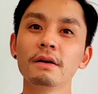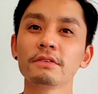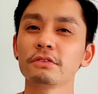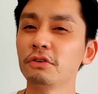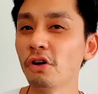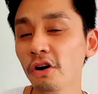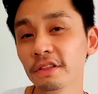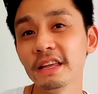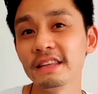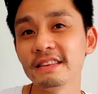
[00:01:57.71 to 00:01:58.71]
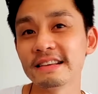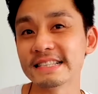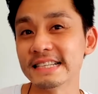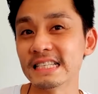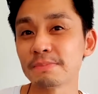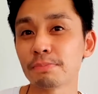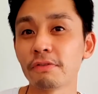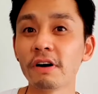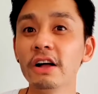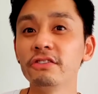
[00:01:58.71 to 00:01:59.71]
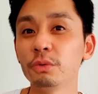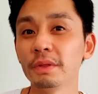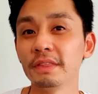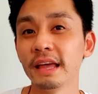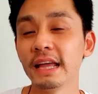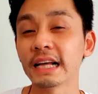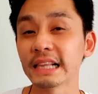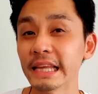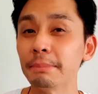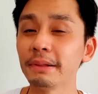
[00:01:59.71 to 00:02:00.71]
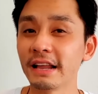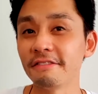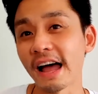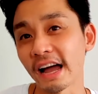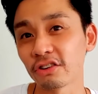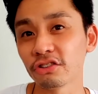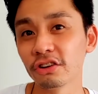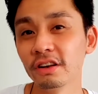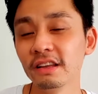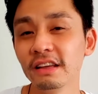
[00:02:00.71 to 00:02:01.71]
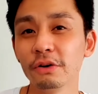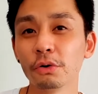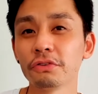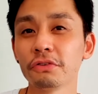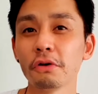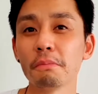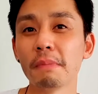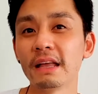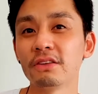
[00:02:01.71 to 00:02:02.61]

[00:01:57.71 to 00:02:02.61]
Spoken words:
So not only does this provide you with a clear plan of action, it also makes